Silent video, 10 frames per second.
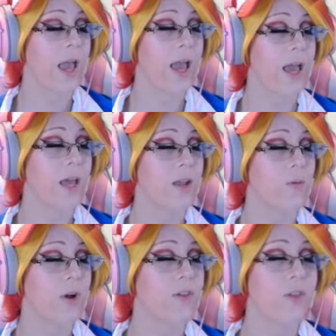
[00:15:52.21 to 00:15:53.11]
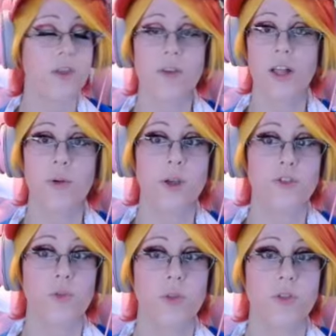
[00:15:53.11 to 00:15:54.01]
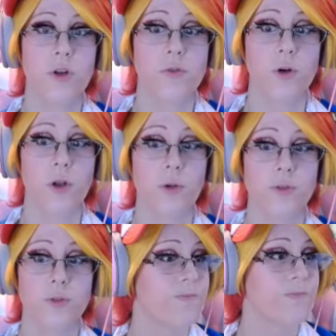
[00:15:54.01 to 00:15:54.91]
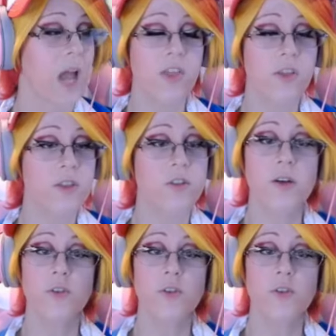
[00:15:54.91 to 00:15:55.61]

and went to the evaluation with zero photos. I think this level